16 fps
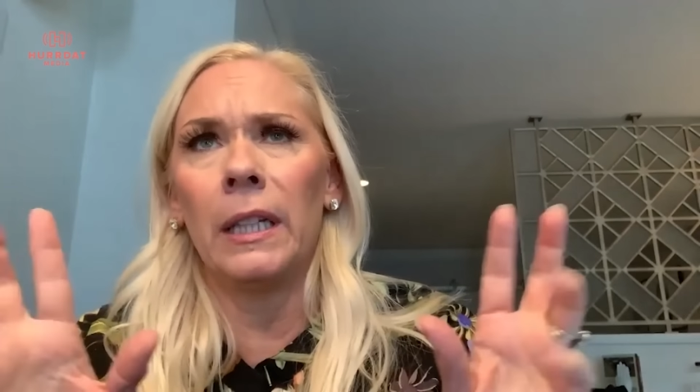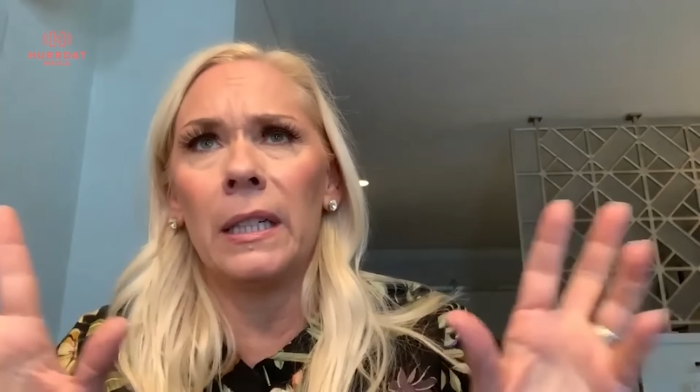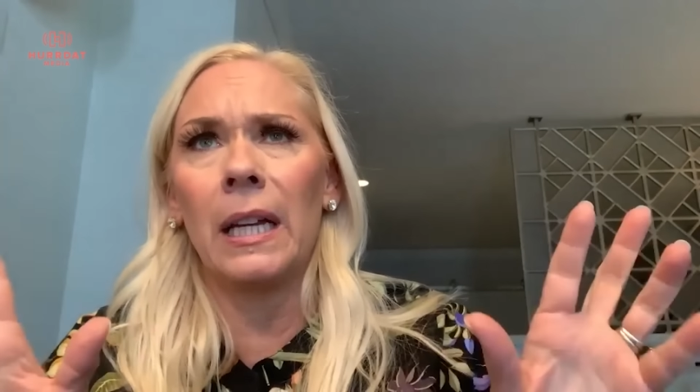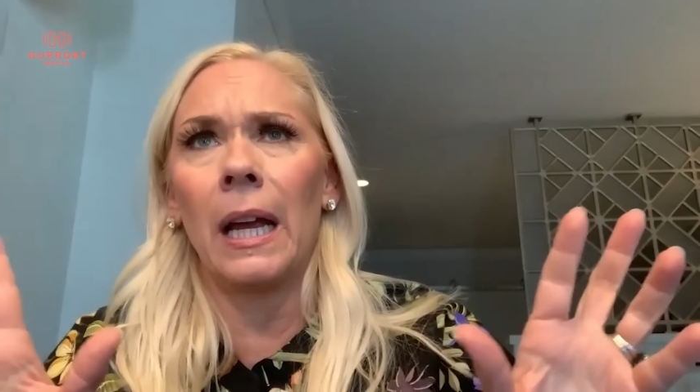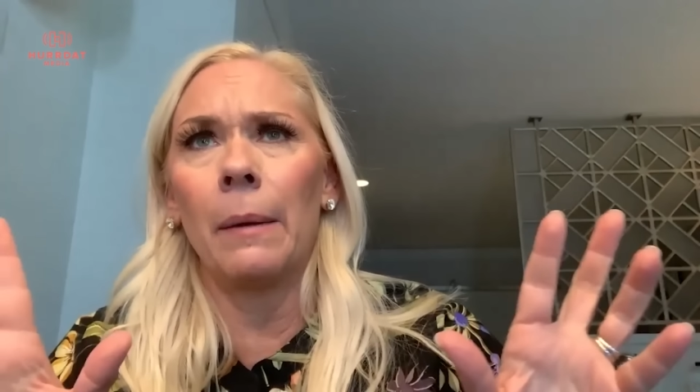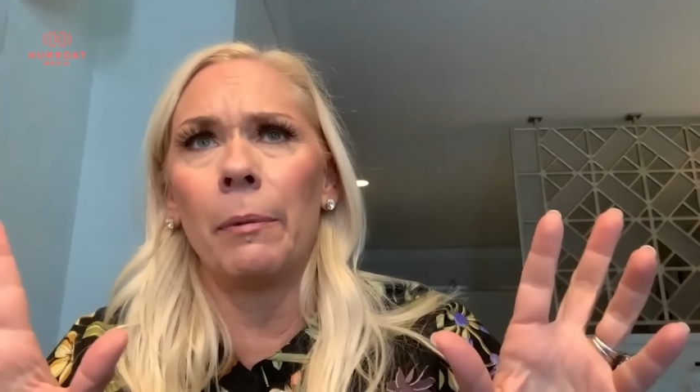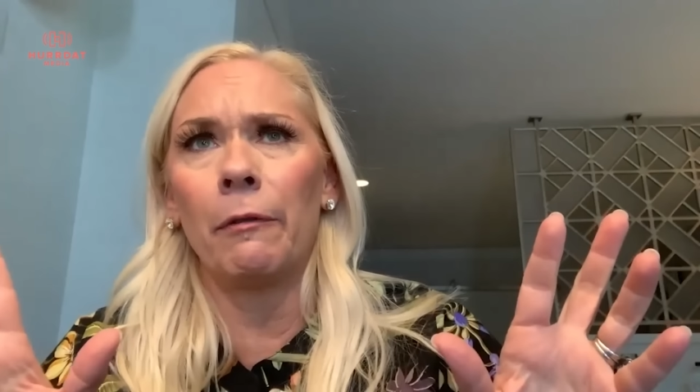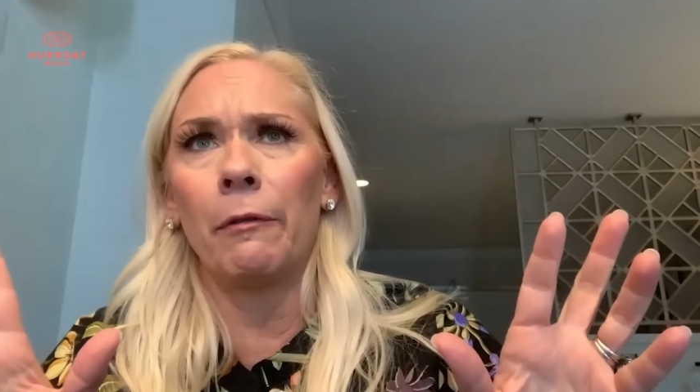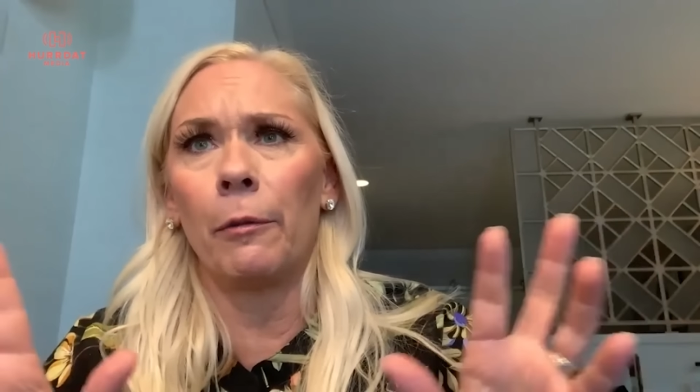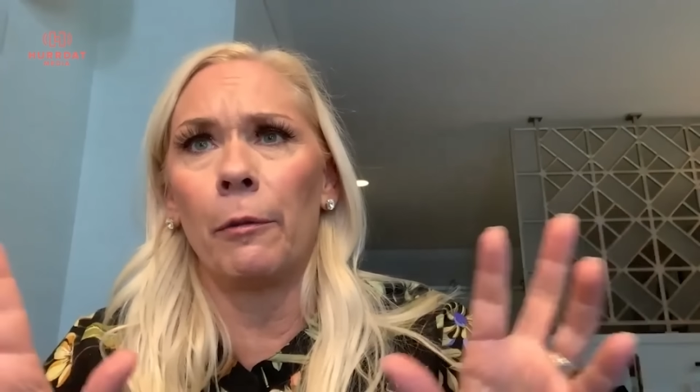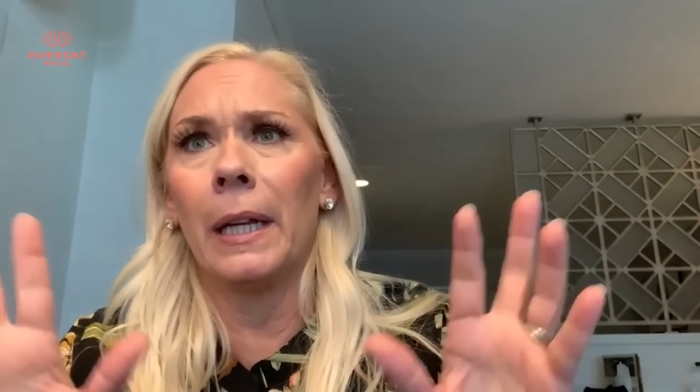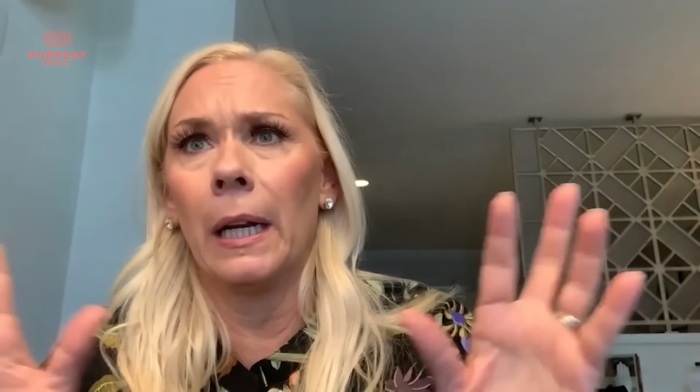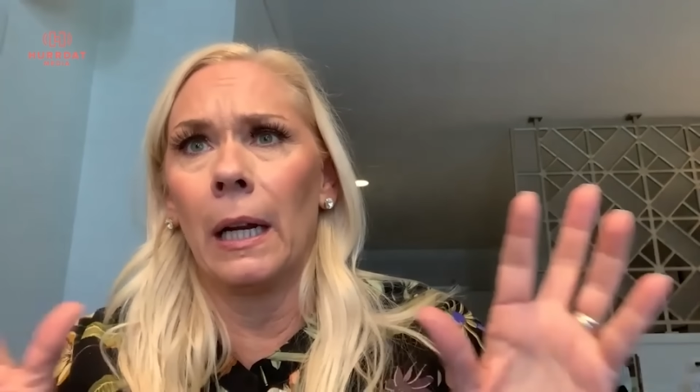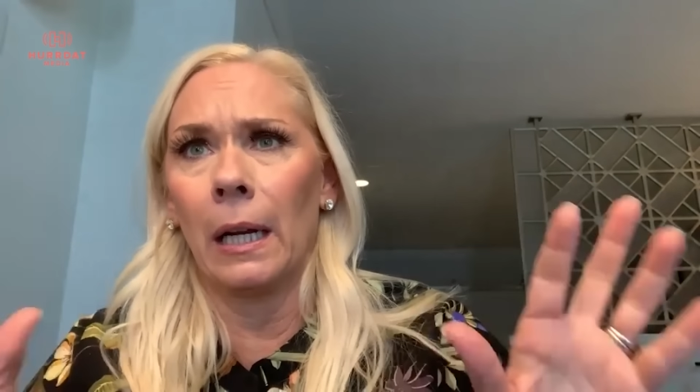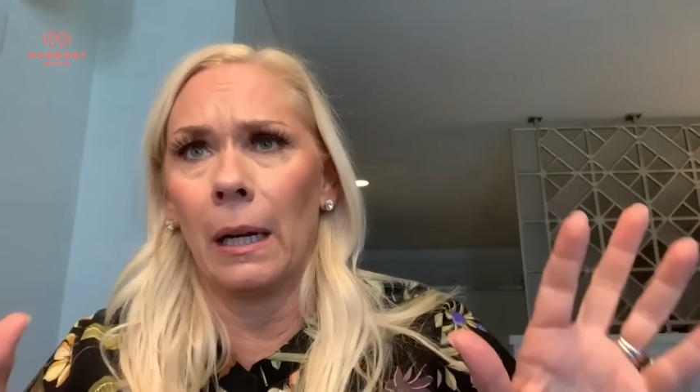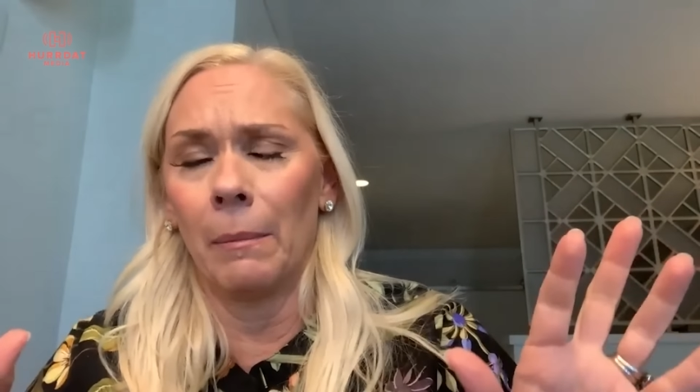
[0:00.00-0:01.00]
happened for me,
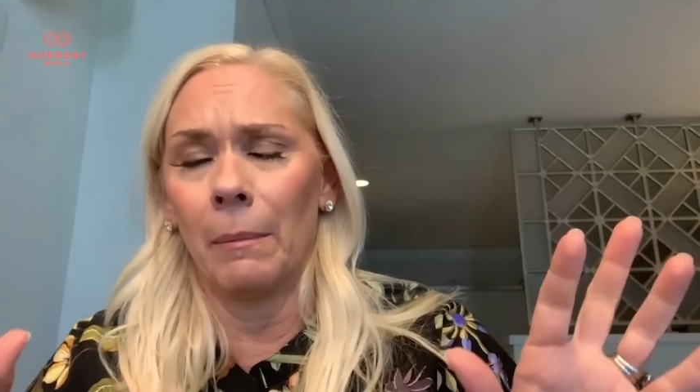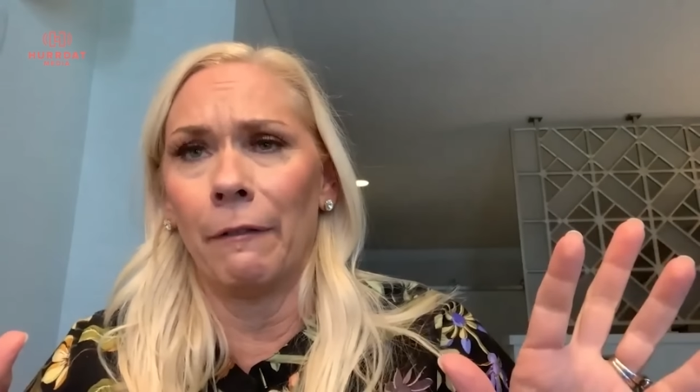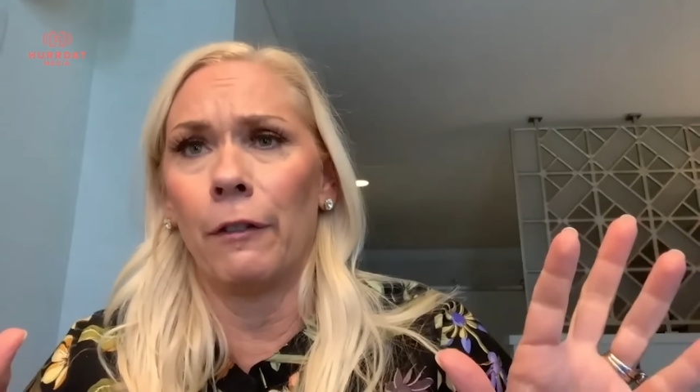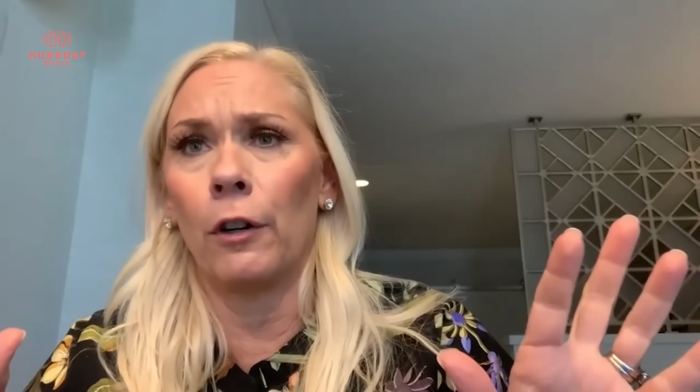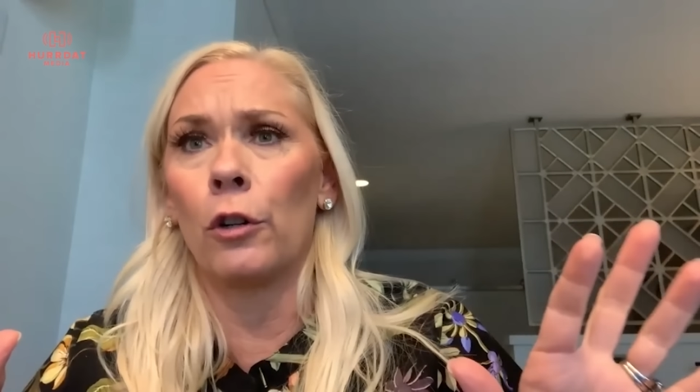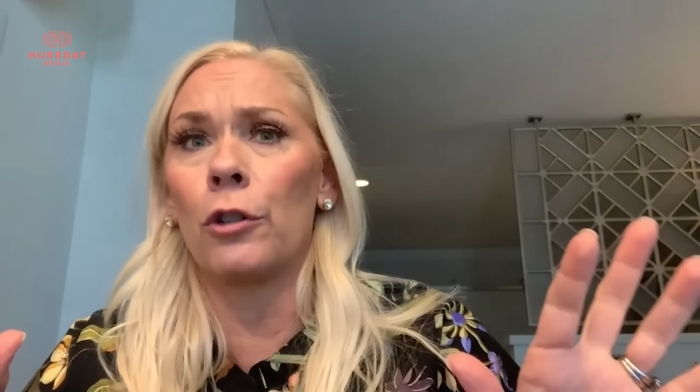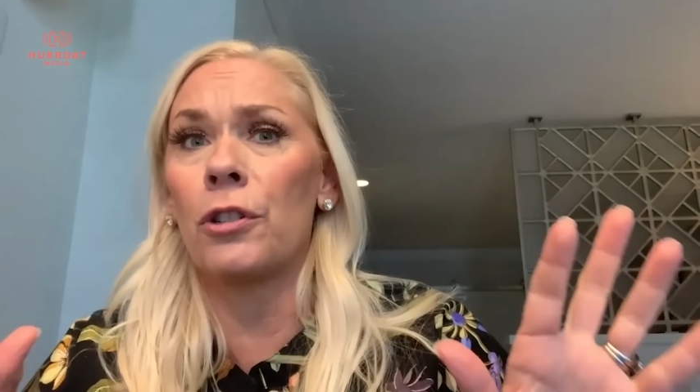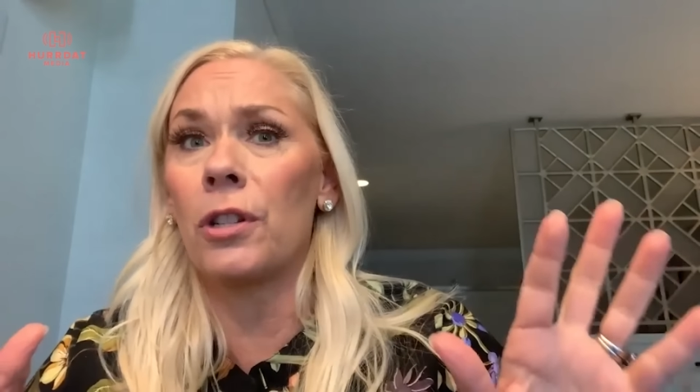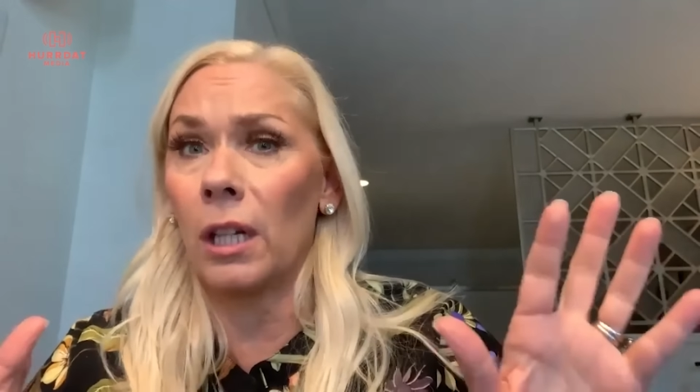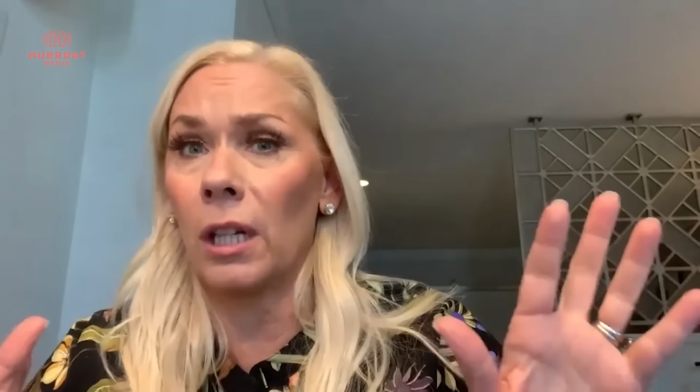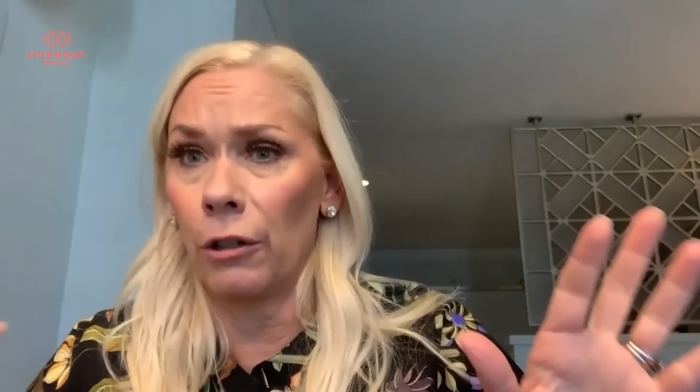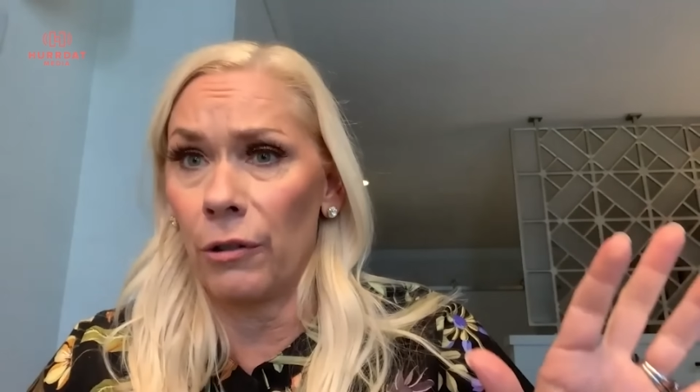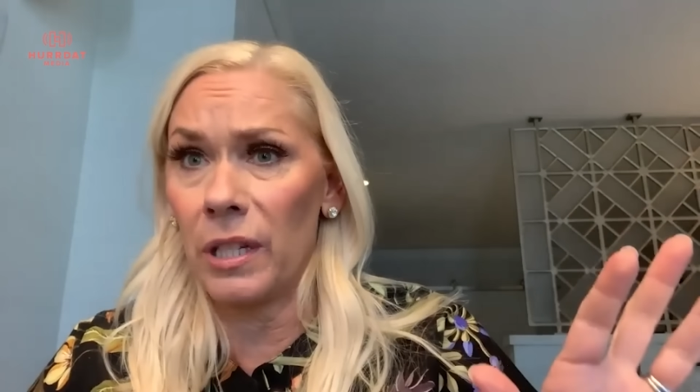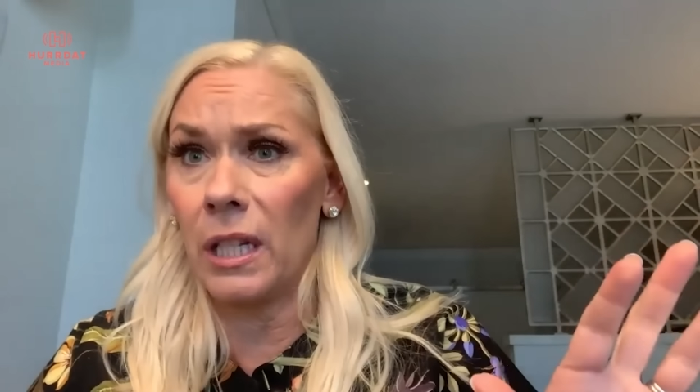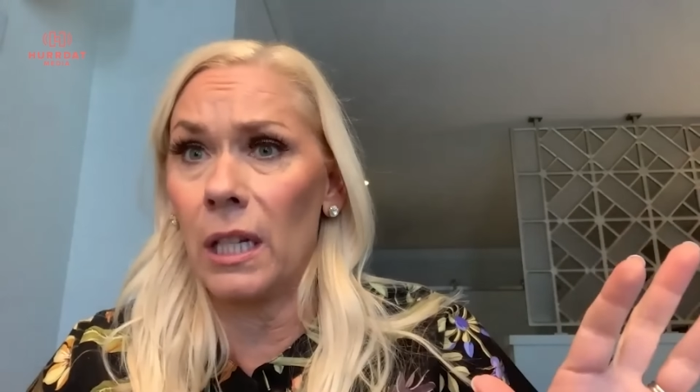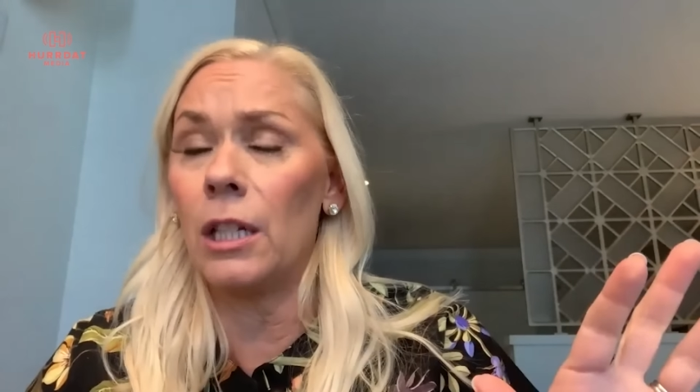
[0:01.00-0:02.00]
and I got my first
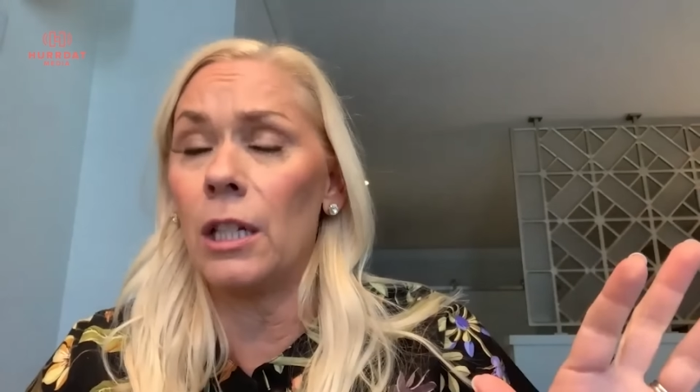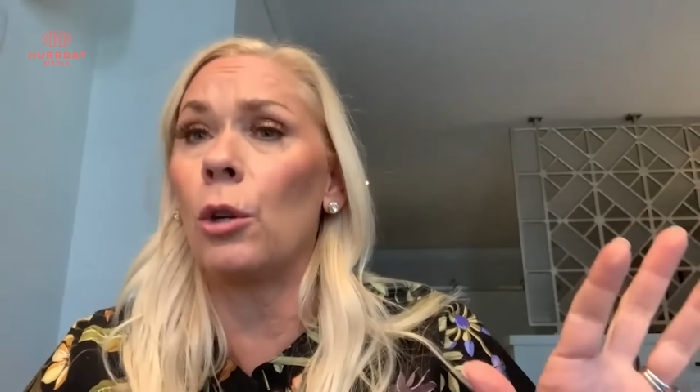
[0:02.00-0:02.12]
100-city